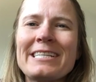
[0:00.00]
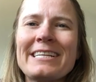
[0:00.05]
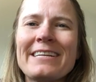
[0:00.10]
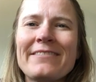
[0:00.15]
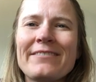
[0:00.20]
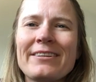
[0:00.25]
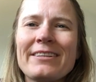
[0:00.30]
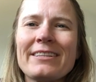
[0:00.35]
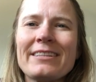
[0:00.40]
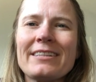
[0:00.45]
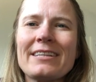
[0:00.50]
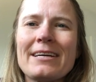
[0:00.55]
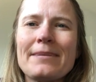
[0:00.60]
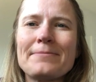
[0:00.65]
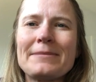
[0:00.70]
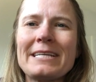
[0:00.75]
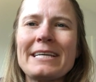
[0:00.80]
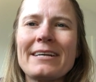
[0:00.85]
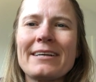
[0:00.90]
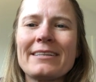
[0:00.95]
to give you a little
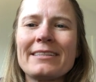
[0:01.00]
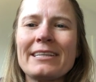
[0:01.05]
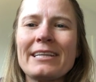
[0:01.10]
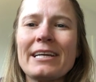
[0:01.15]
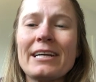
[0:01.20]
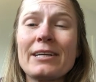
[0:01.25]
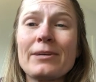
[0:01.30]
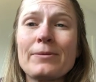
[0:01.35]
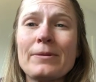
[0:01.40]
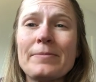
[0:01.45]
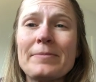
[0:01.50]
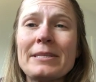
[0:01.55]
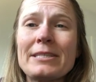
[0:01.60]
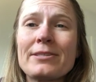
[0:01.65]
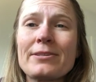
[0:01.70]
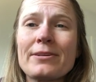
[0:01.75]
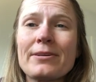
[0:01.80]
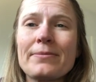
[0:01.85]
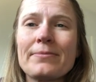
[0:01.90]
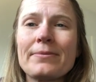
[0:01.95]
update on the Young Women's
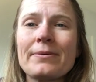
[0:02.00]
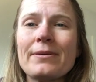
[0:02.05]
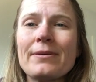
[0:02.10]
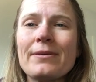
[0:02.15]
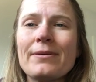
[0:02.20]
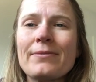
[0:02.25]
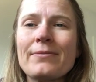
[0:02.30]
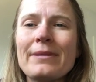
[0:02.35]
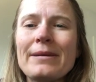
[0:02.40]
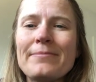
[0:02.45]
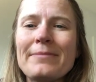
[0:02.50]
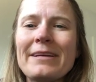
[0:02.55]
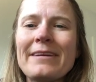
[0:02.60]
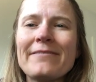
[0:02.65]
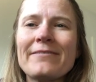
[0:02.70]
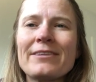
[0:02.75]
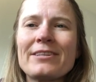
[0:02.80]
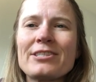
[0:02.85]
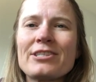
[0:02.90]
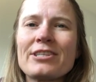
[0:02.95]
Group. We meet
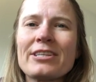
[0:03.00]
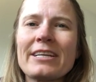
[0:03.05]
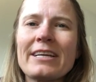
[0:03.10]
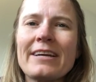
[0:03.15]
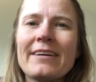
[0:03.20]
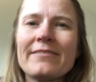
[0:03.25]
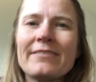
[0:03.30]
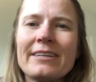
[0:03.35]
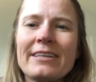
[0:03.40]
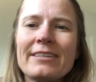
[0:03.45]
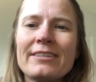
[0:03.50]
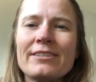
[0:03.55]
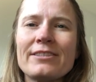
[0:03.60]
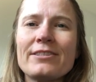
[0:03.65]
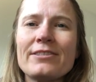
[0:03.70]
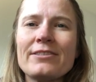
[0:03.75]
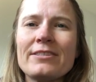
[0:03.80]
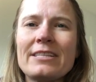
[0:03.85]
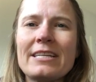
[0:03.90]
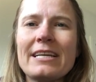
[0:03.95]
virtually every other
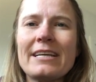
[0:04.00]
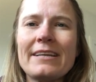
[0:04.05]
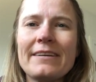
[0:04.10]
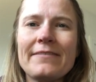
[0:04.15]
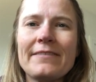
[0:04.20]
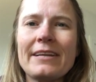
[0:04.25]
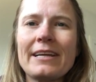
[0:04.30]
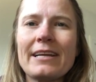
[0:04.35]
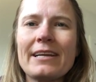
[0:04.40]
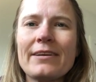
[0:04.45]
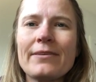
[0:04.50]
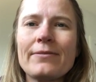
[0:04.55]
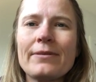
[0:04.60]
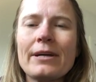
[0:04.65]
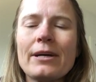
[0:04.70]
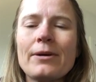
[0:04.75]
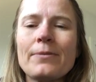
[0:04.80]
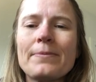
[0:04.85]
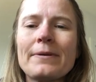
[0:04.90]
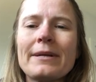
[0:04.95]
Tuesday evening. We
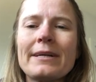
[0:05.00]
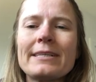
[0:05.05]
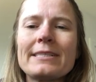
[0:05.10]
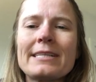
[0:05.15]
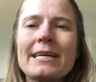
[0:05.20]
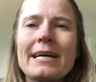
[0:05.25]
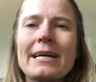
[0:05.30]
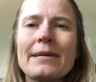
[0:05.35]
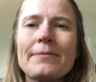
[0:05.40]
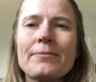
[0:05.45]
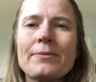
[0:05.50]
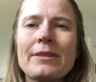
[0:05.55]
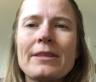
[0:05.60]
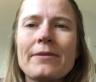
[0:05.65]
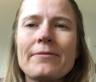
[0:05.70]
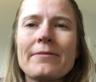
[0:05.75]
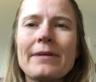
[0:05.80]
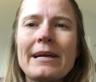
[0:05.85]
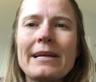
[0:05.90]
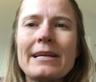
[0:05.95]
open our time with a
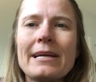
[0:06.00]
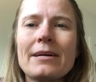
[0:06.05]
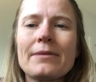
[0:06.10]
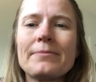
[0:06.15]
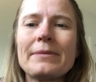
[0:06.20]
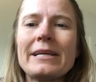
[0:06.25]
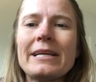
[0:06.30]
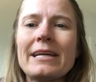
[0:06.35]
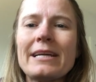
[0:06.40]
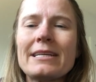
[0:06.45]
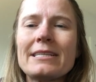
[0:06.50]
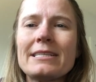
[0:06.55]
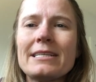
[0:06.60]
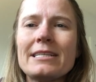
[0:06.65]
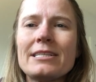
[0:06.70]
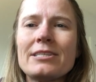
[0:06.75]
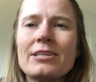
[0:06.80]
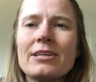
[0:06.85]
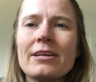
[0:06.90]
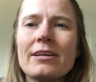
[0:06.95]
Right Now Media
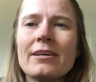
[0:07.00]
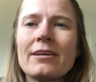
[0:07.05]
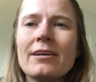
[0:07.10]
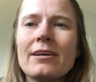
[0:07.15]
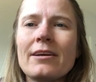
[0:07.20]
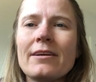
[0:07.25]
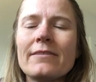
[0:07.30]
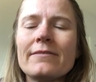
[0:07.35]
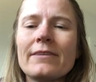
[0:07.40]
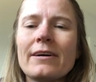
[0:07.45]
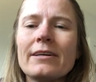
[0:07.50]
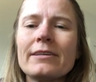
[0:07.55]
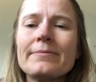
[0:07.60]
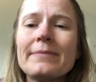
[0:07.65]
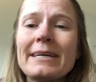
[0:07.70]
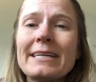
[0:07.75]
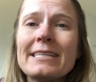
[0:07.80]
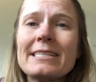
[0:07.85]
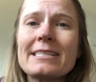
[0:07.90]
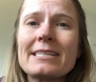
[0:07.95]
teaching, followed
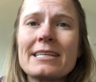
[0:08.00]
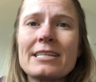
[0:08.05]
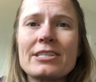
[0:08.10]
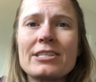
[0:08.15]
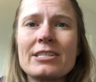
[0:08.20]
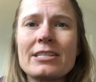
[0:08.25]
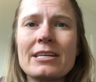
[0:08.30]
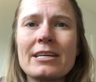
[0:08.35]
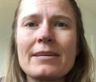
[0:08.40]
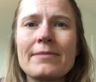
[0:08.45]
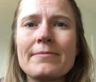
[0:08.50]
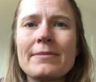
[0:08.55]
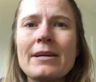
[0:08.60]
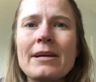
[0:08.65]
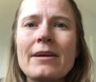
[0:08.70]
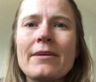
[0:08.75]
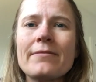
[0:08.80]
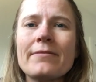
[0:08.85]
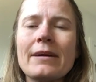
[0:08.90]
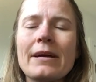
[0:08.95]
by discussion time,
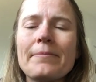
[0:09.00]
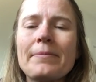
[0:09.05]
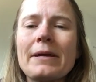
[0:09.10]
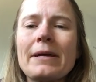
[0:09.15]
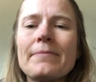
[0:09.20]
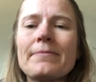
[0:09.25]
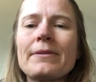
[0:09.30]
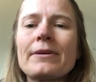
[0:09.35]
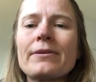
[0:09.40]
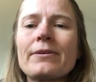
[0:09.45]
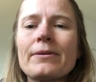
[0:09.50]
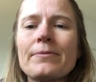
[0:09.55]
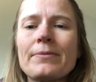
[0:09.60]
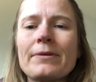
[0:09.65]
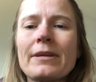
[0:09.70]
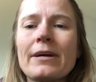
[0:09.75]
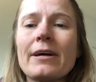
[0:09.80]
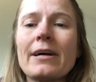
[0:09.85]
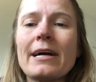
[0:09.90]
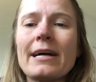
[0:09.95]
wrapping up the group with
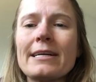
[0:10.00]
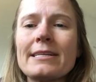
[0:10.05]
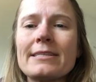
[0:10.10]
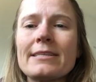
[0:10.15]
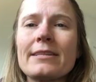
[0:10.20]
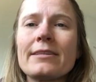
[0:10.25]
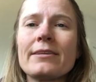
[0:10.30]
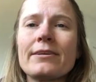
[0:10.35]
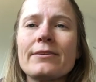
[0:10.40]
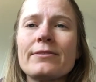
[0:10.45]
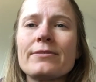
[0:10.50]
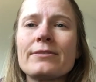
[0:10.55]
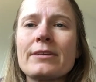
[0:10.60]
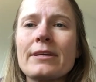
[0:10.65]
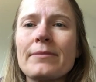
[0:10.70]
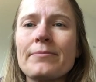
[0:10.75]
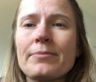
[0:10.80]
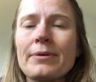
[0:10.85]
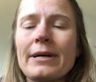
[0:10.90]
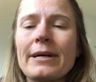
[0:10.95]
our highs and lows
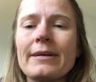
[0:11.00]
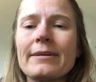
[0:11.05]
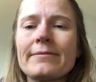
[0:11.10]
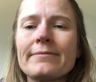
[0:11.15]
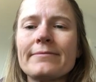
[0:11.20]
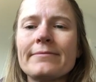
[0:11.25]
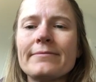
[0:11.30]
and prayer.